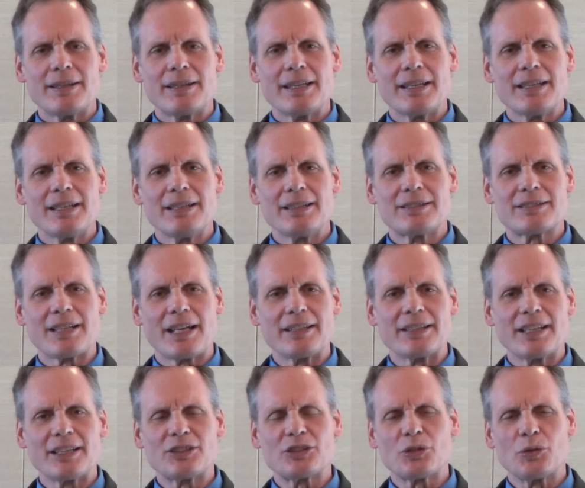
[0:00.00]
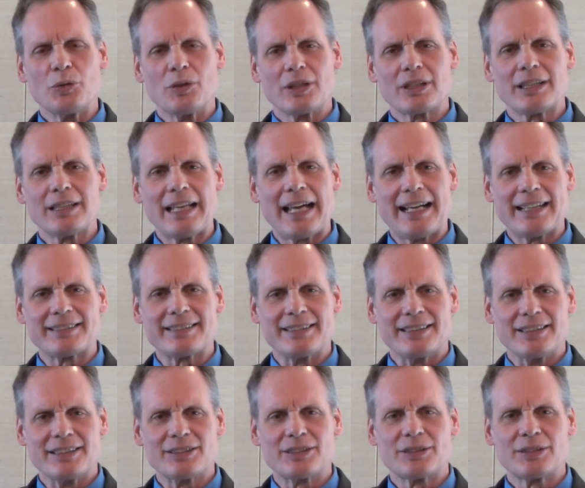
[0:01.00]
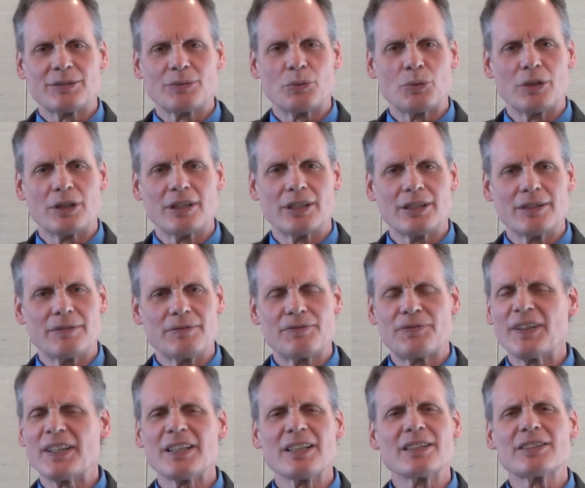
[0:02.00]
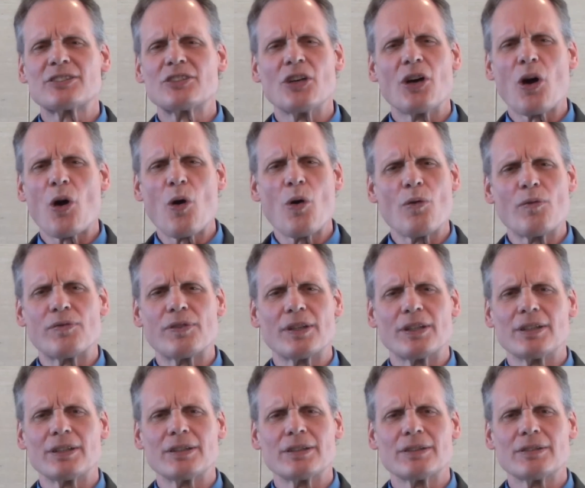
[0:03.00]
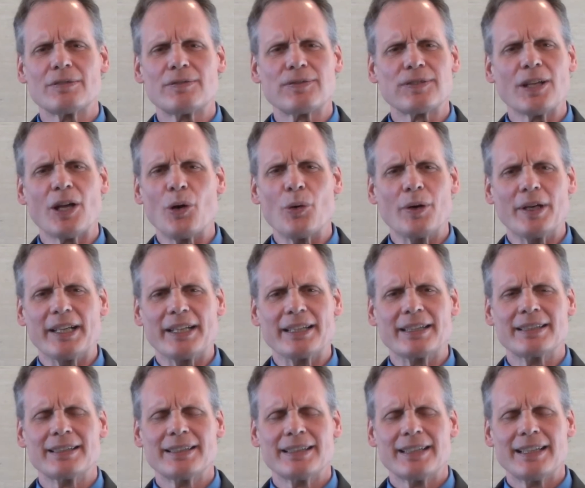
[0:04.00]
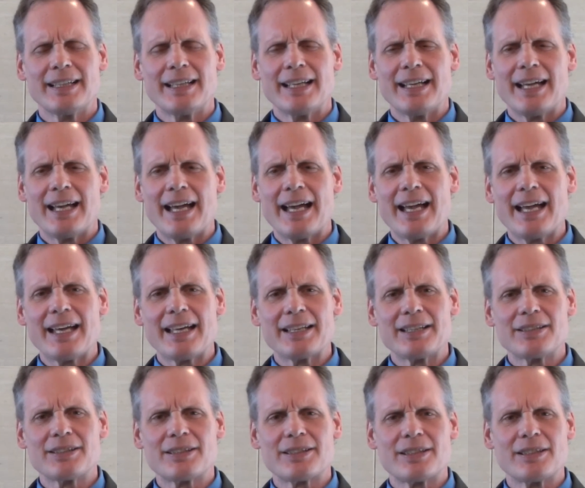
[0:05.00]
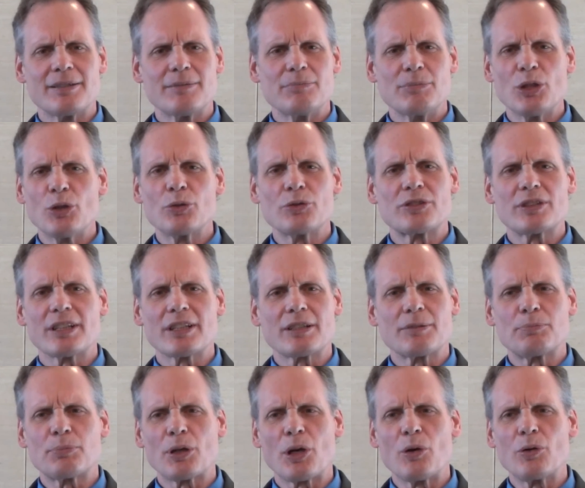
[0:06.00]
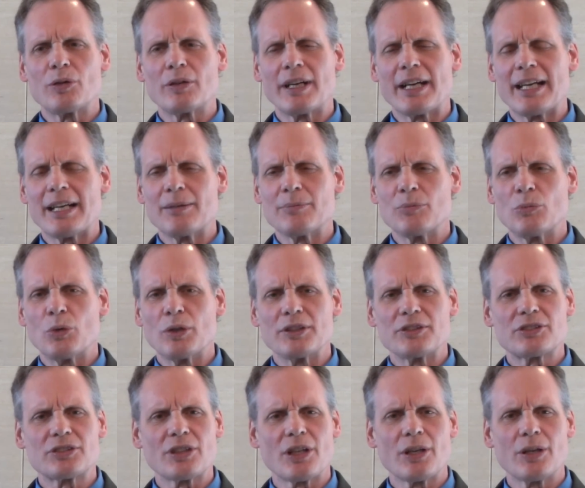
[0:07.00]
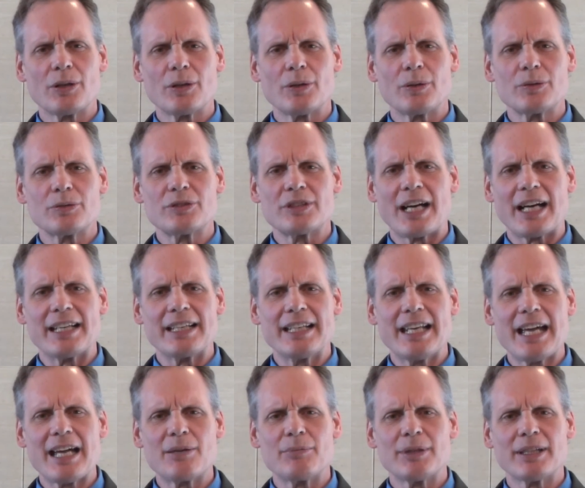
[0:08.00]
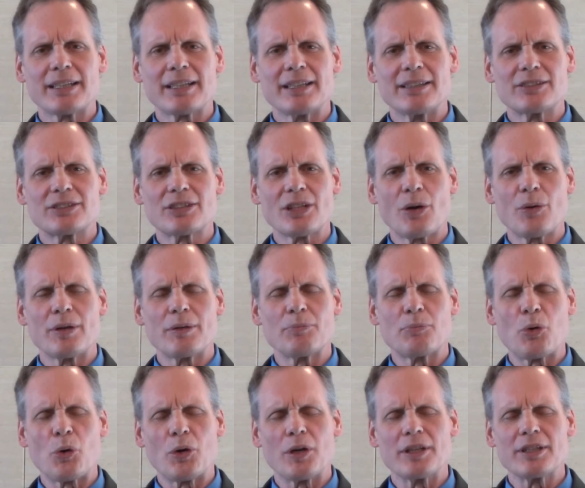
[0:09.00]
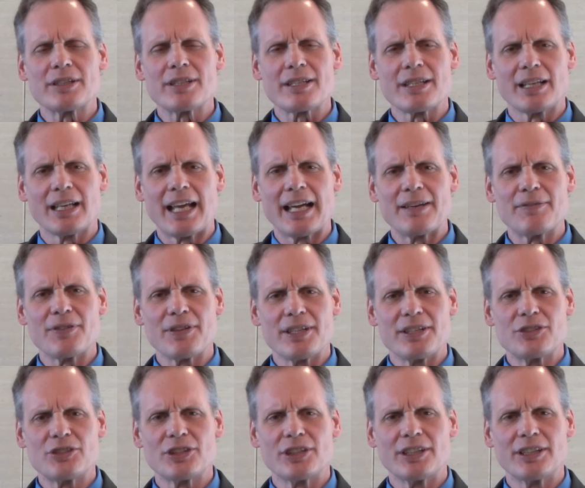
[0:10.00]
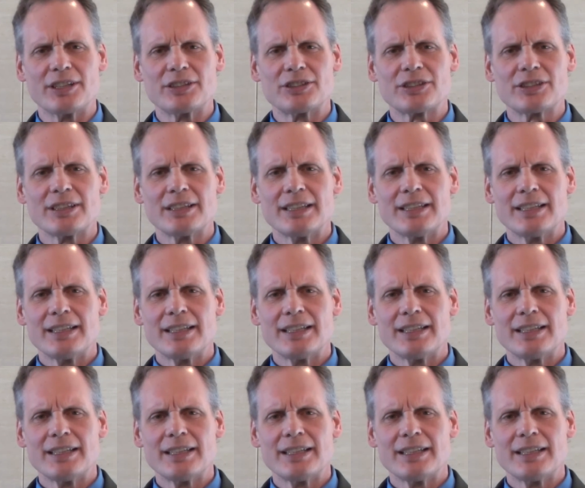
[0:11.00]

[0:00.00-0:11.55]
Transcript: The Sunday school classes were filled to overflowing, and the music program was so dynamic and so important to the life of the church